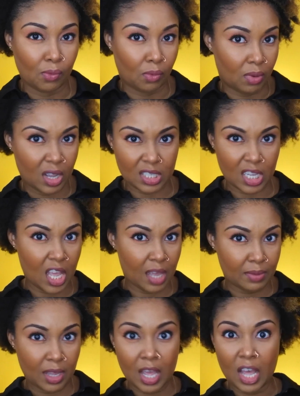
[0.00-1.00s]
What's
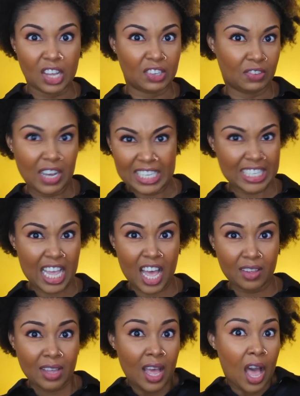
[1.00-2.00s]
up? What's
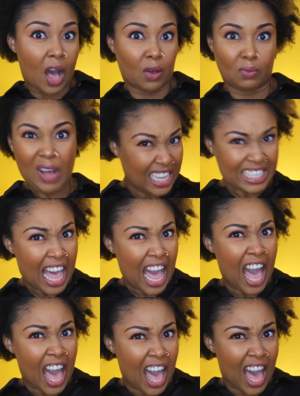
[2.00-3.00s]
up? What's
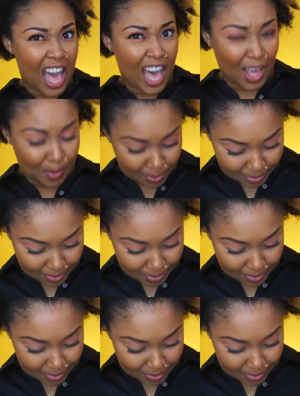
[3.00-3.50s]
up?